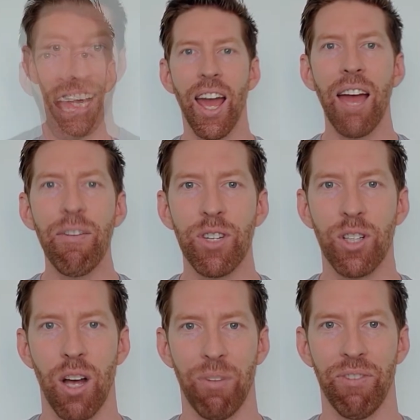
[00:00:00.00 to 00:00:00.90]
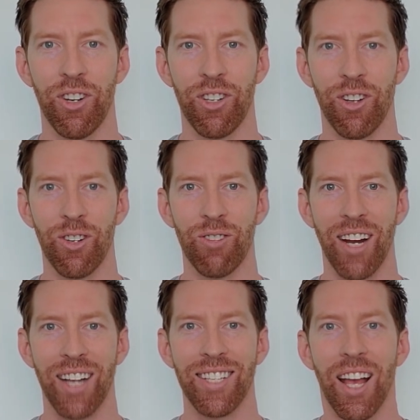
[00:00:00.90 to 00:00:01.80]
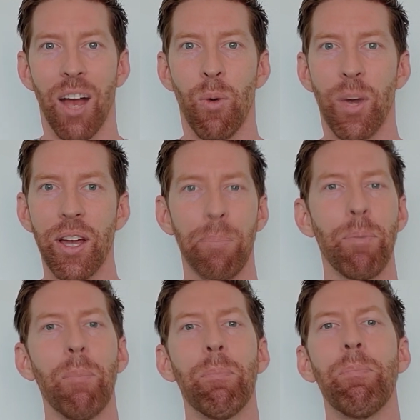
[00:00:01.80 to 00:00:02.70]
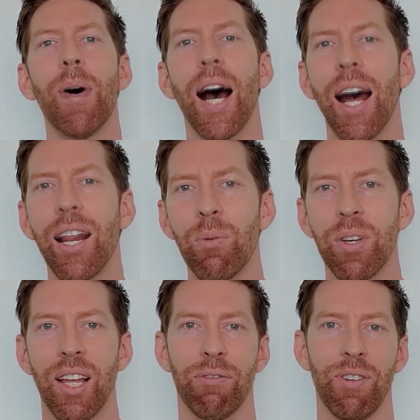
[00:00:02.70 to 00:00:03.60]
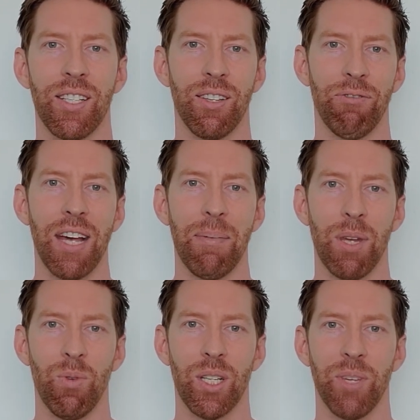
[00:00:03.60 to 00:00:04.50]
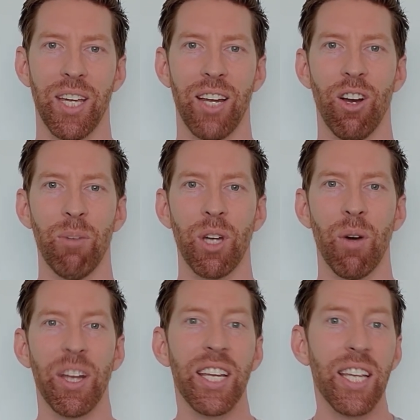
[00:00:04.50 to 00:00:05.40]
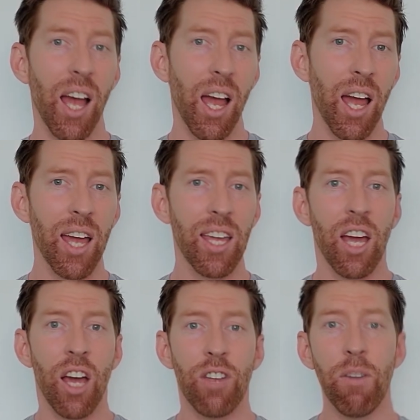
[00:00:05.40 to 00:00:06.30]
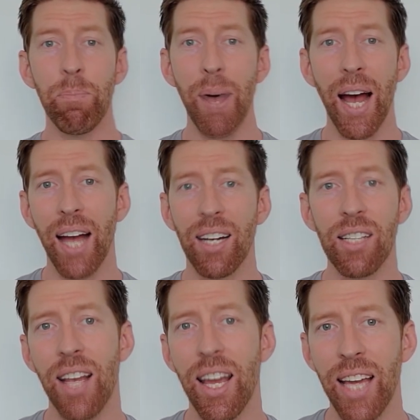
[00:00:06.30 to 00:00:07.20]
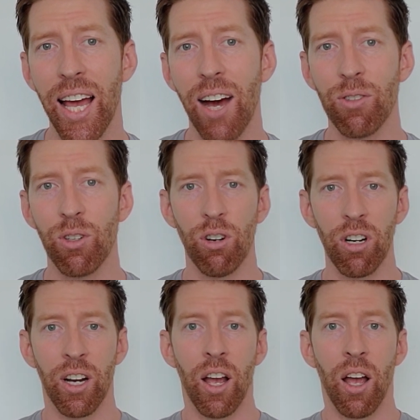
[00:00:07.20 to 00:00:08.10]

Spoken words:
Every time we finish a contract, we get bombarded with our friends and family once we get home going, "Yay, you're back, let's hang out." Or,